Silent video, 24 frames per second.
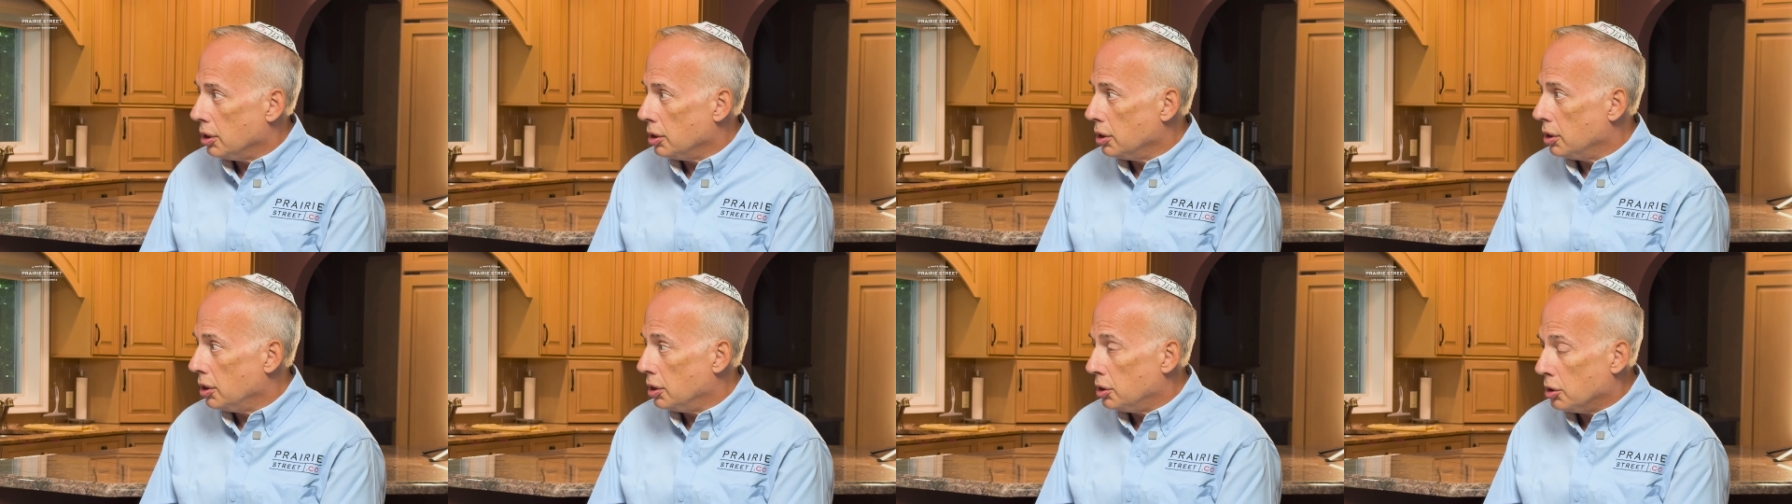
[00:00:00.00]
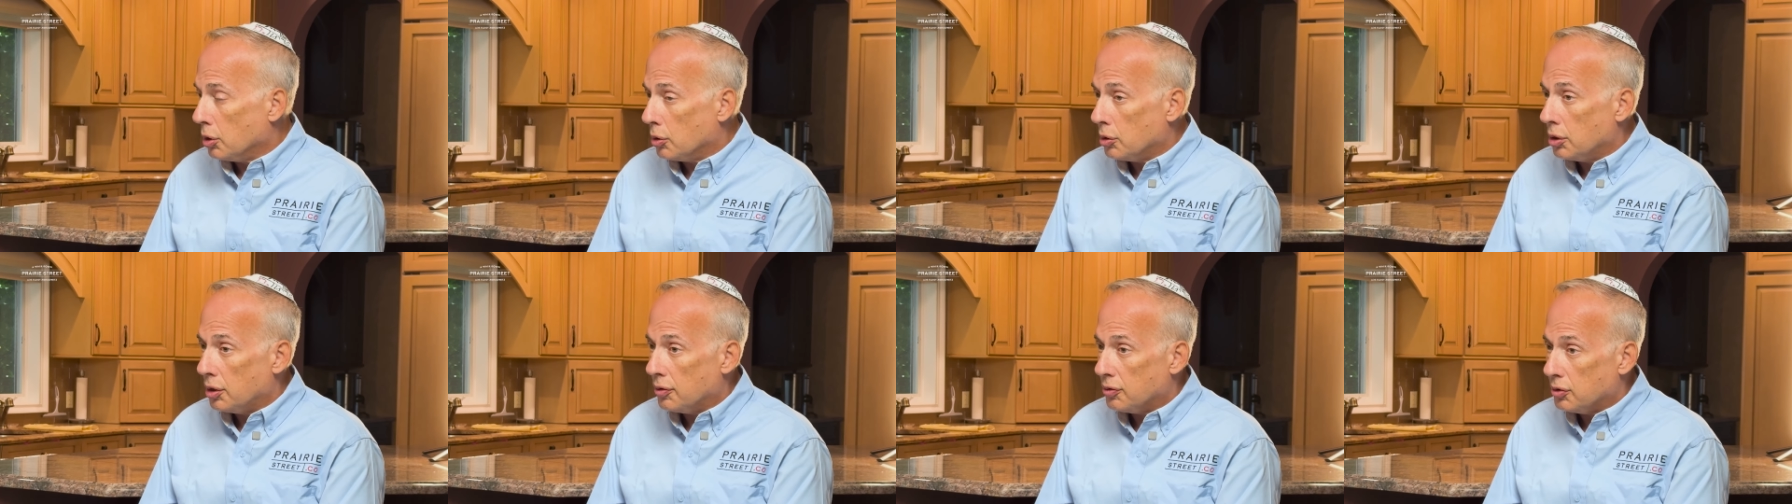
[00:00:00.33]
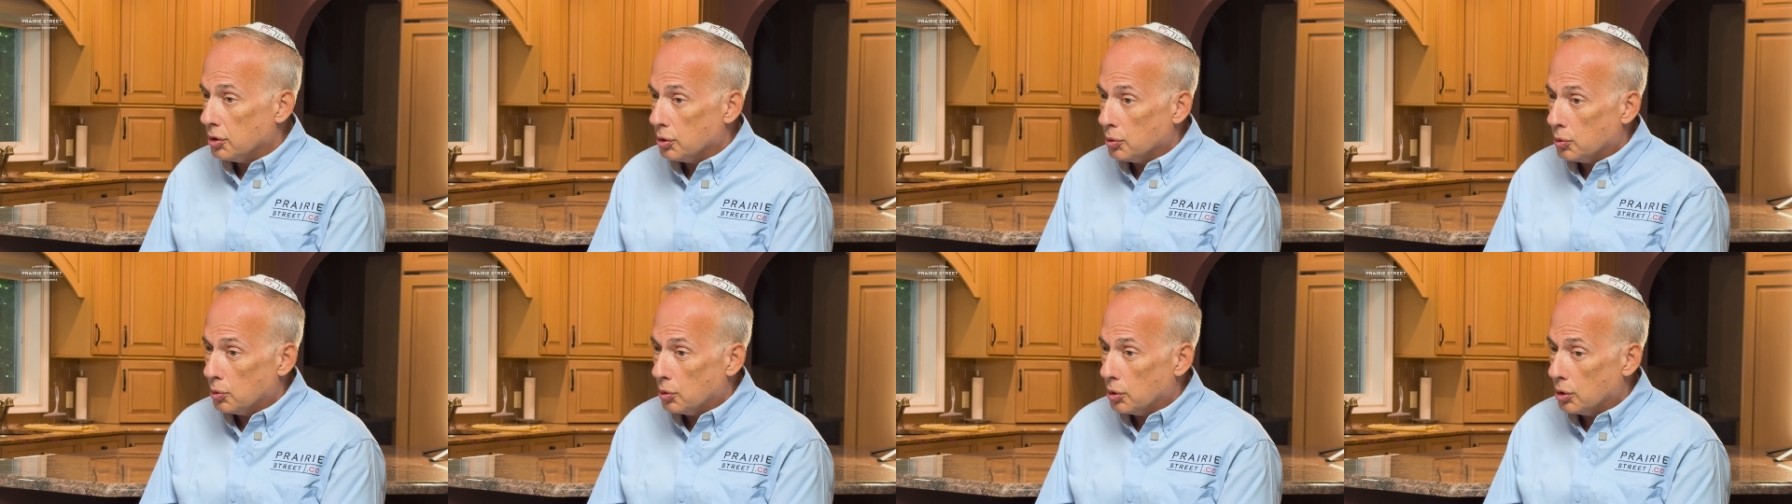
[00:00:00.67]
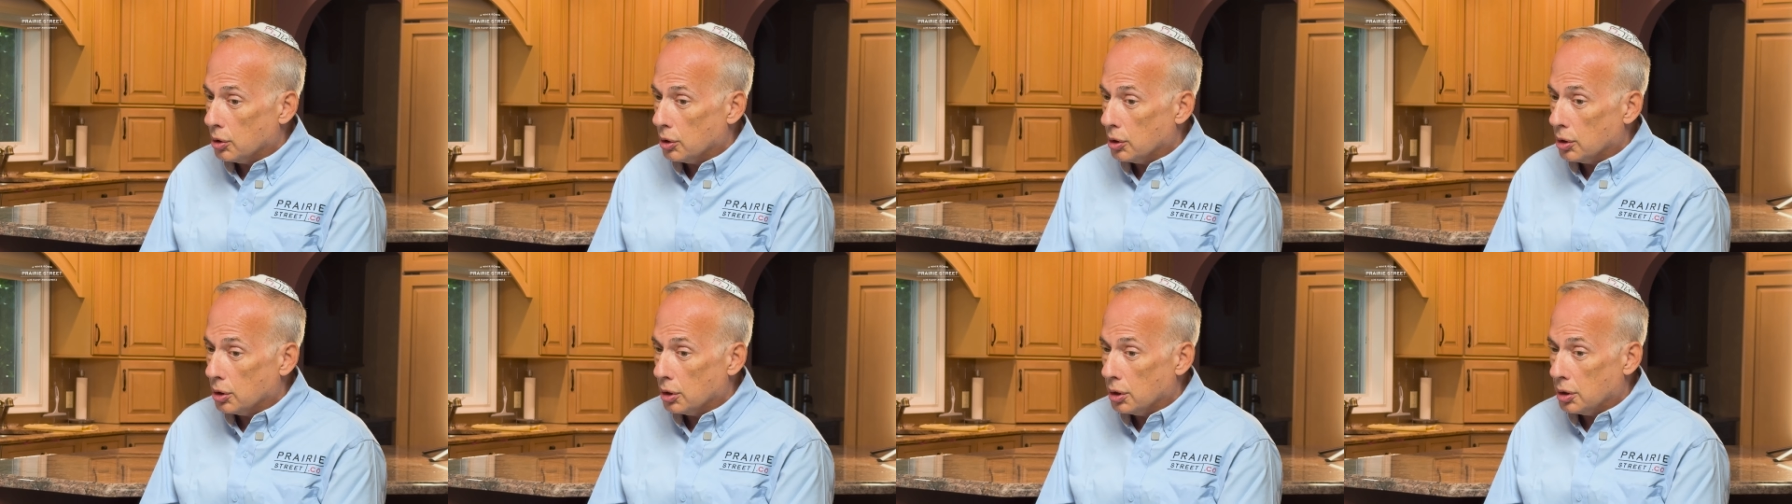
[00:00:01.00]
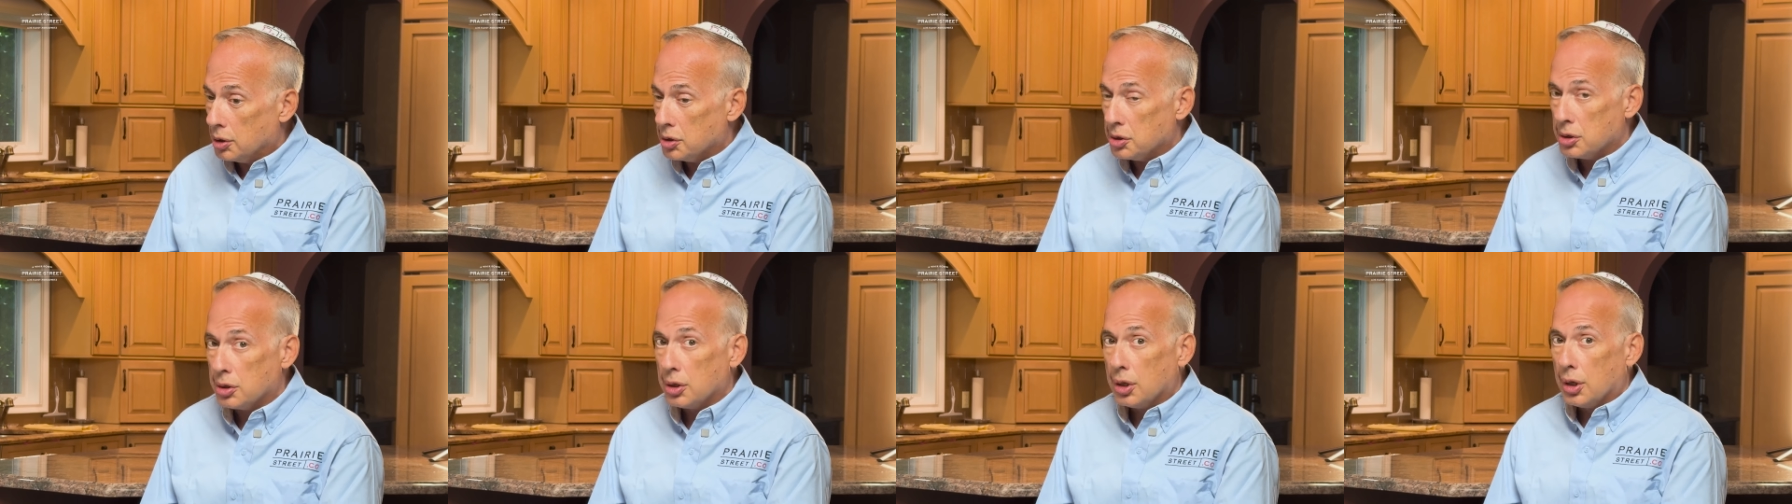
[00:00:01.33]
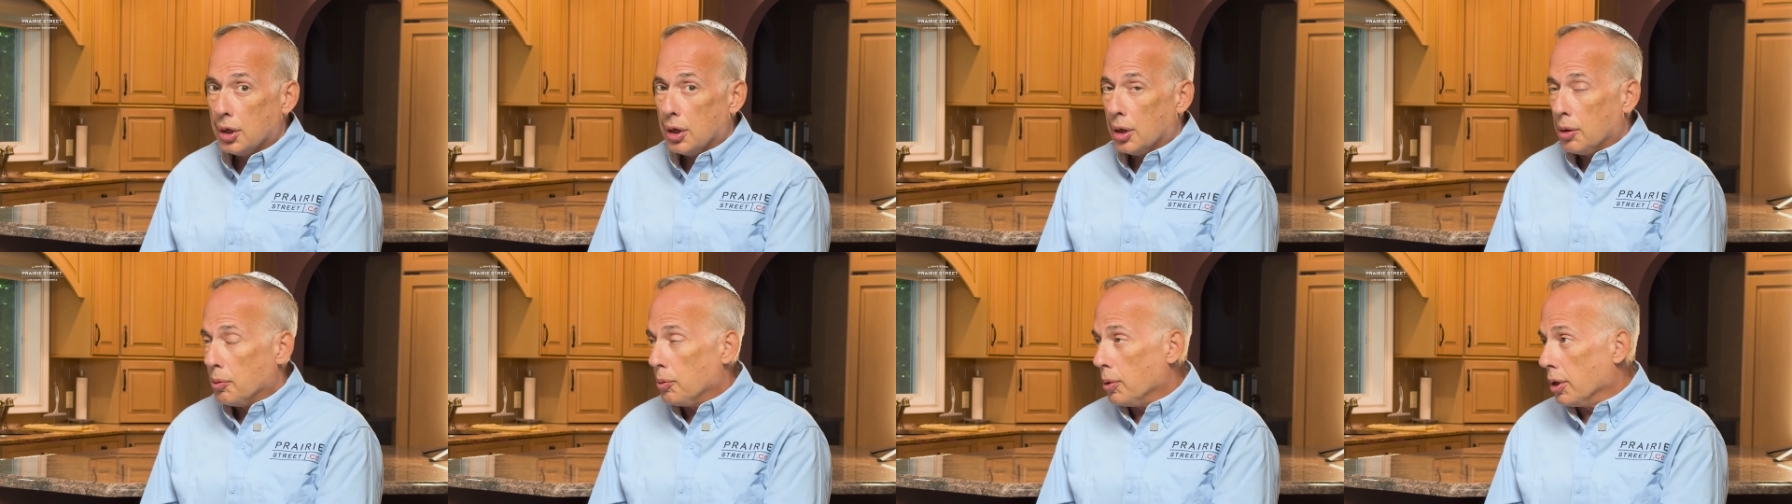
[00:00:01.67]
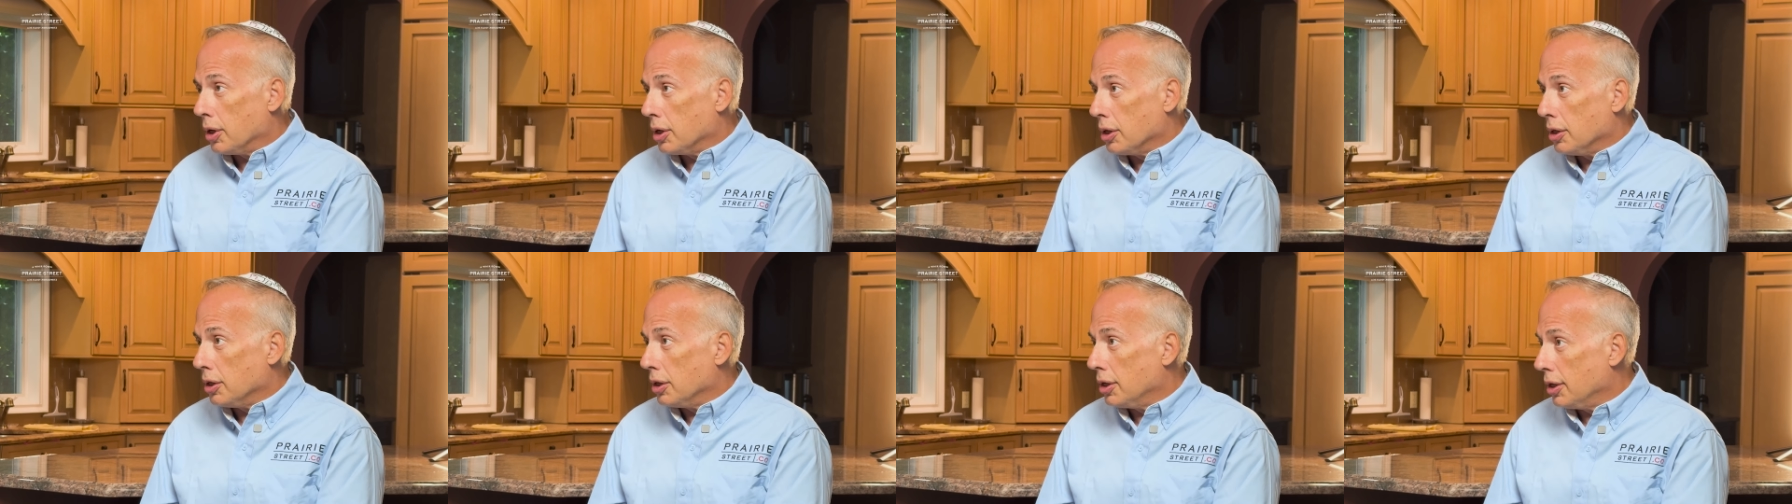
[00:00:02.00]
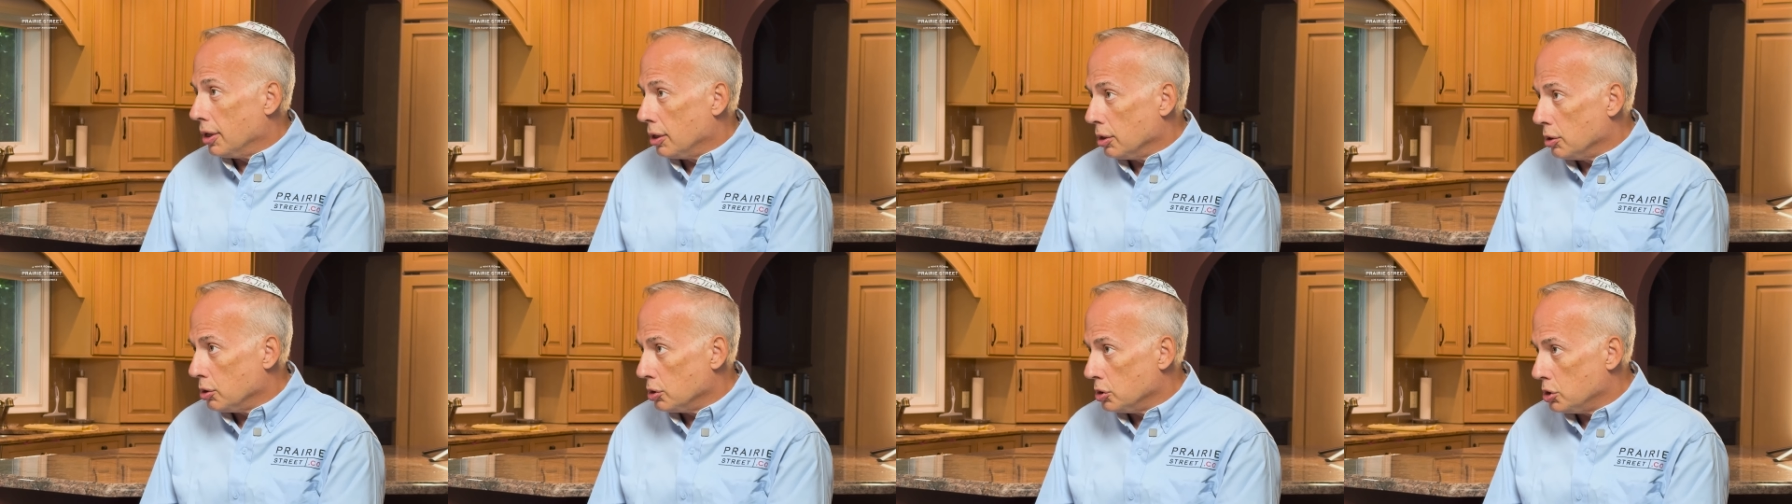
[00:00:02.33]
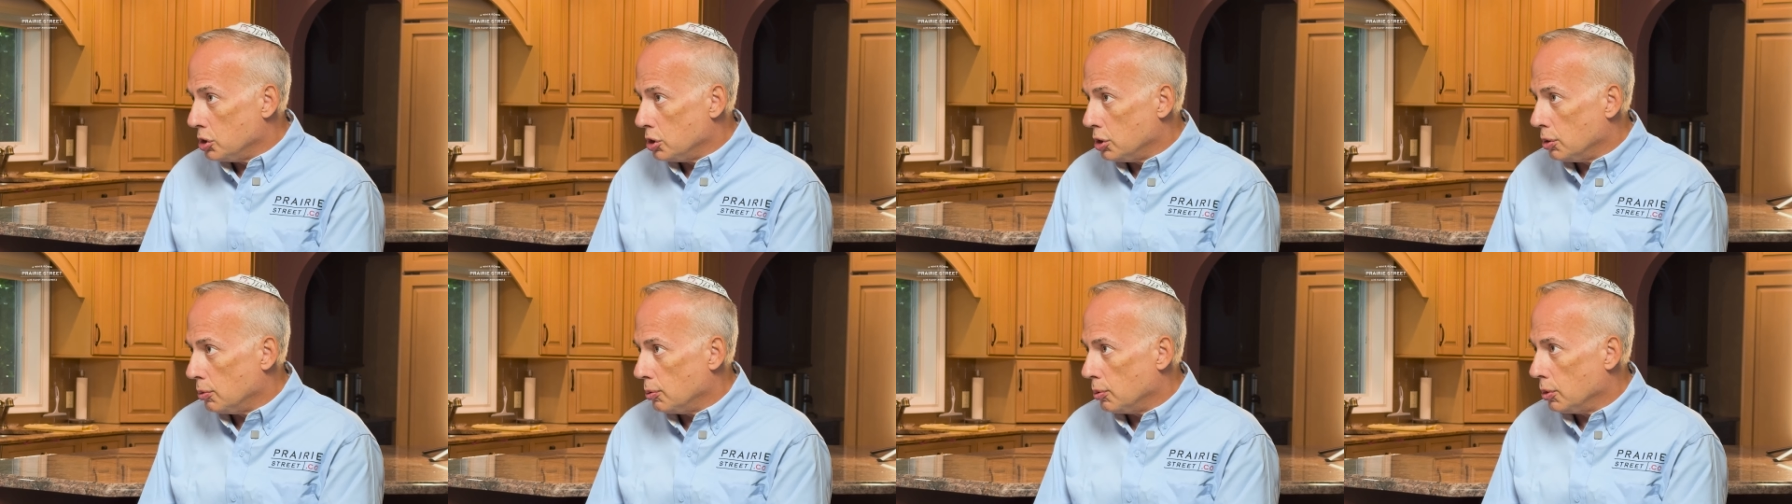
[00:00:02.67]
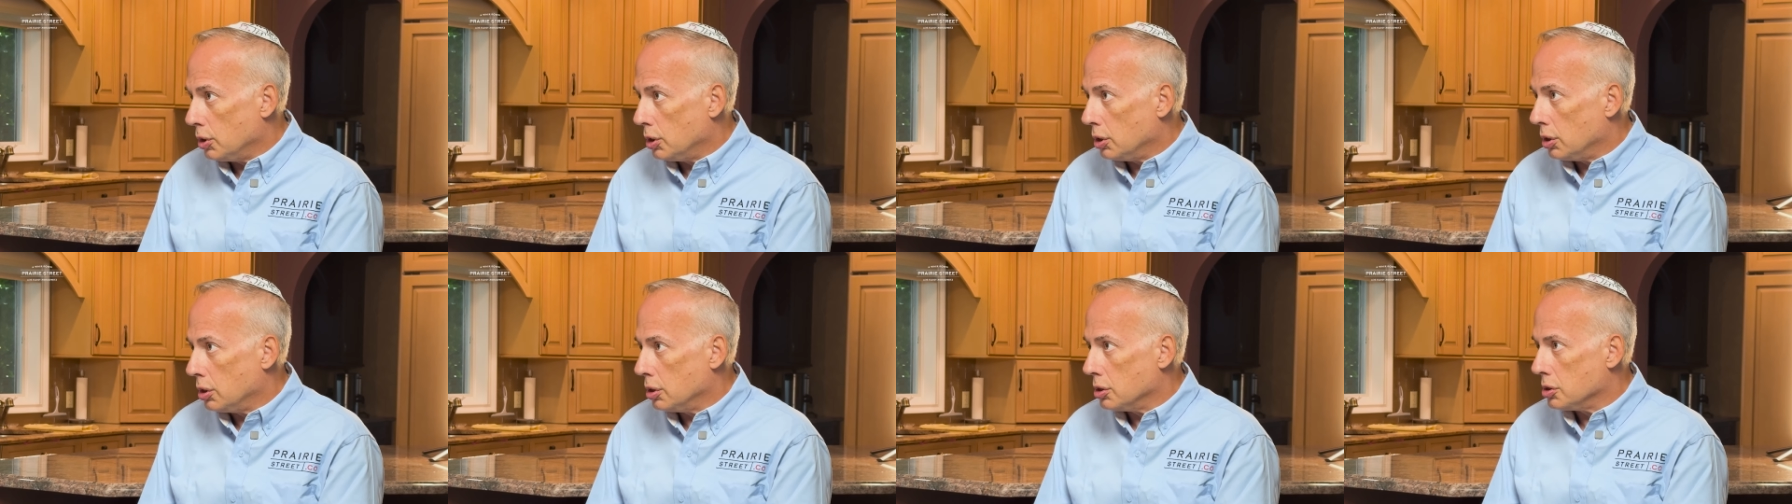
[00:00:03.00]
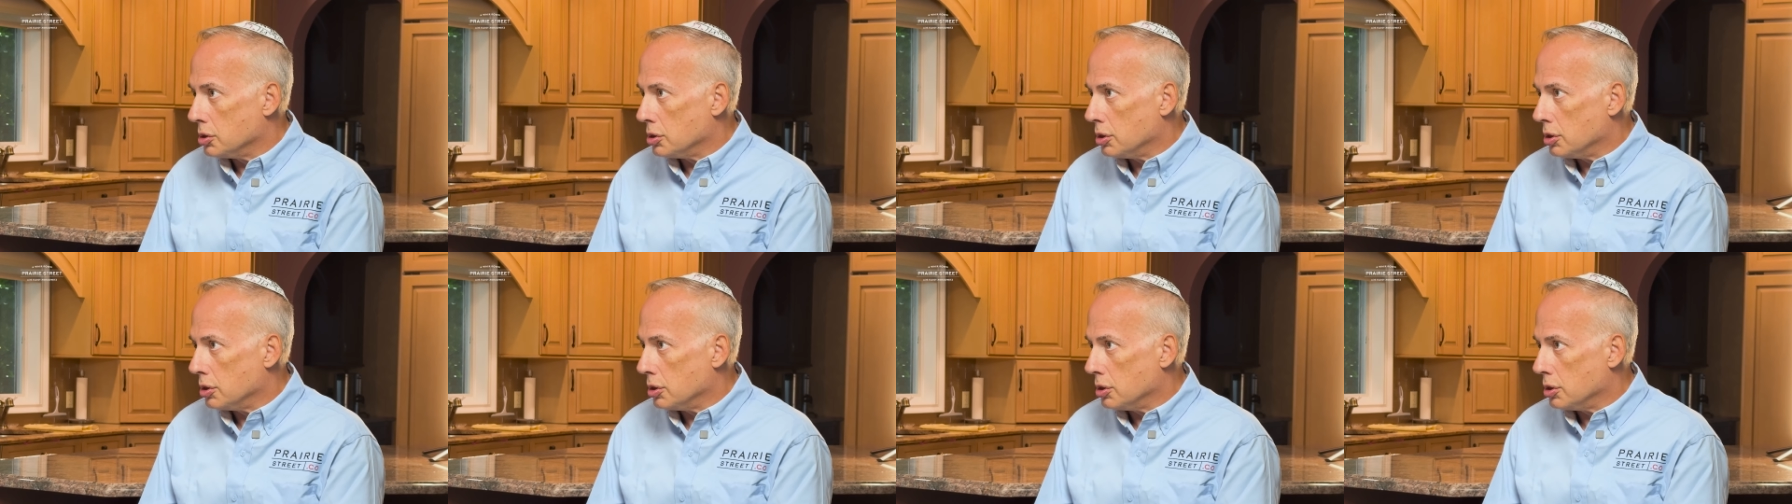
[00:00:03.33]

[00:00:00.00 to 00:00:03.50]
and don't have to worry is, am I going to get a good shipment this